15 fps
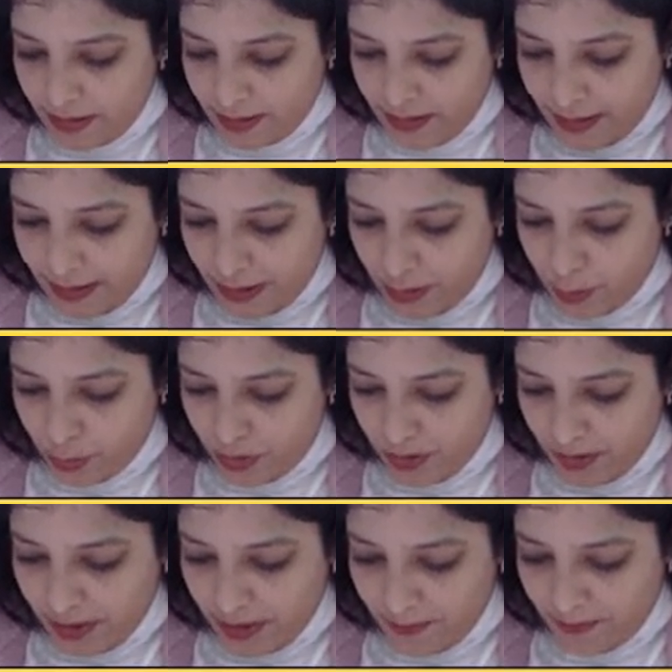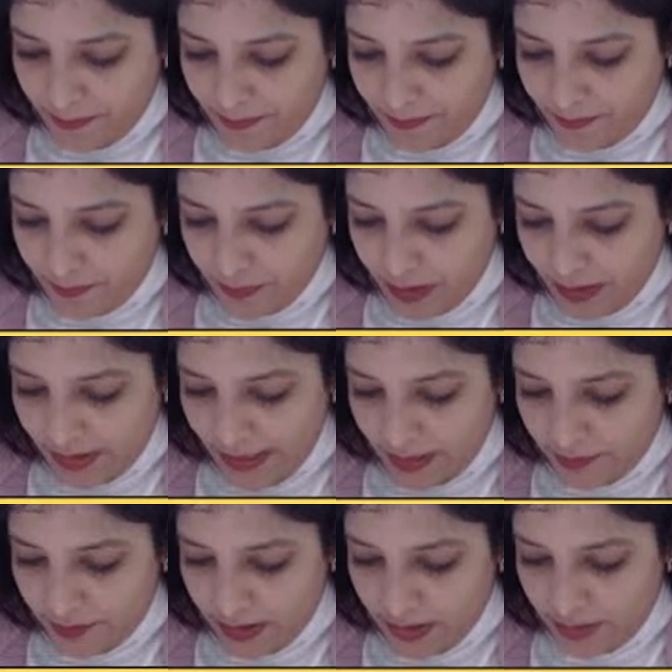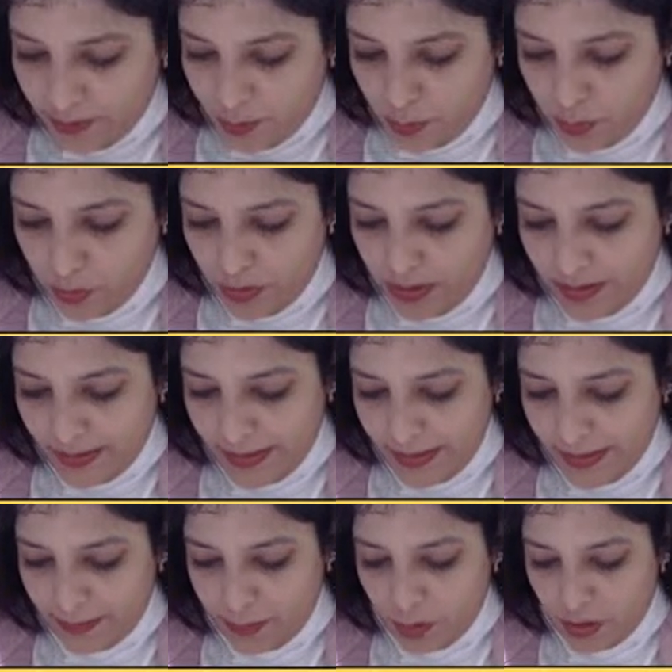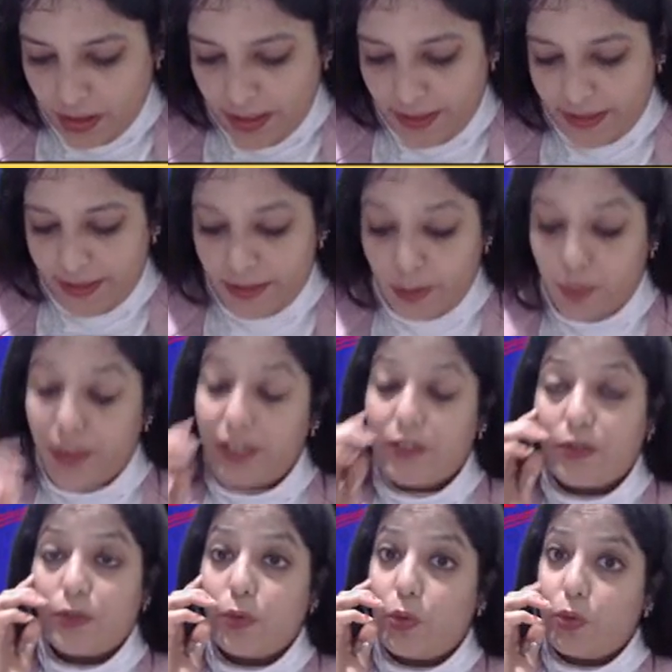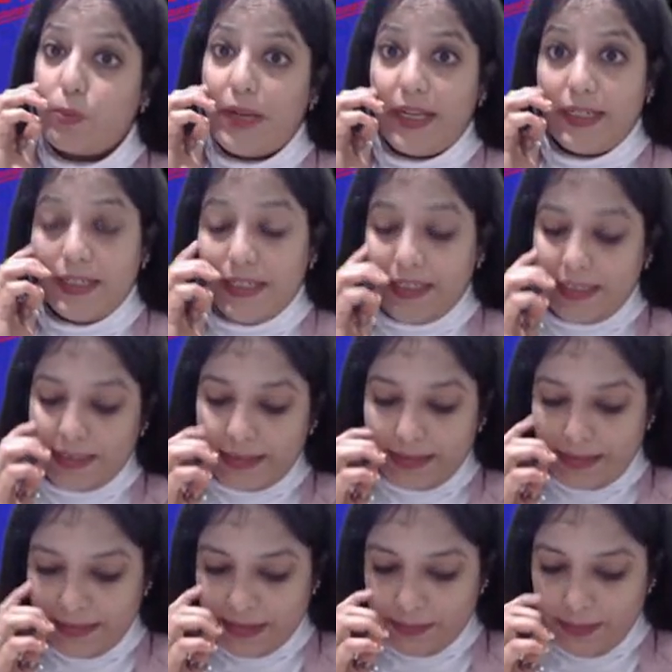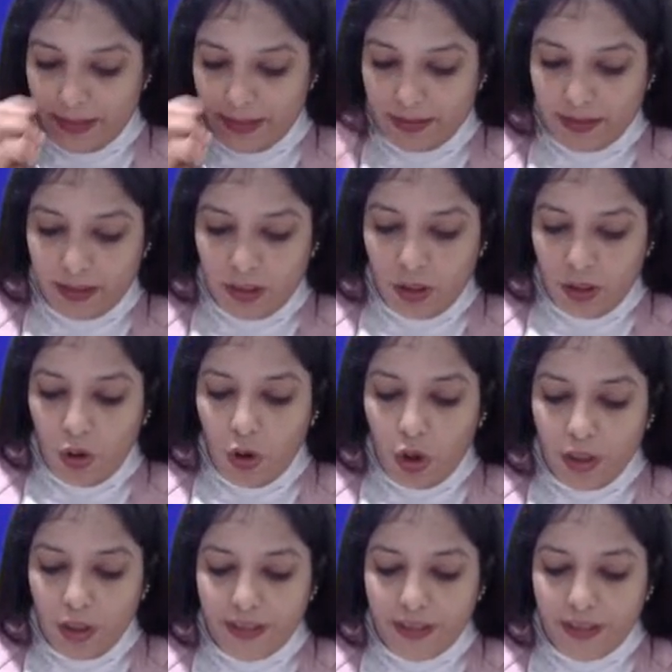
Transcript: into 3, that will give you rate upon 100. You can go by this method or